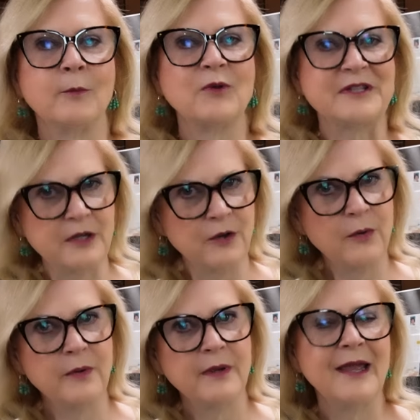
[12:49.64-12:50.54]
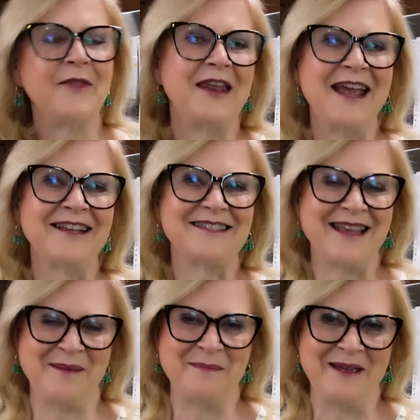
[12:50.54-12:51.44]
we'll see you in the next
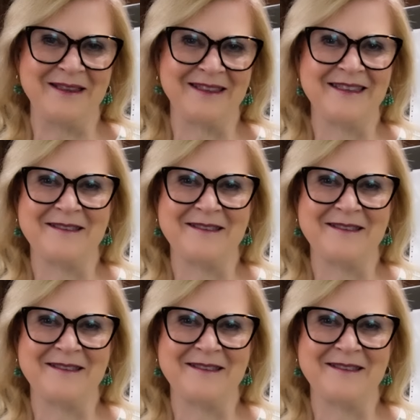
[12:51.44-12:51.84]
segment.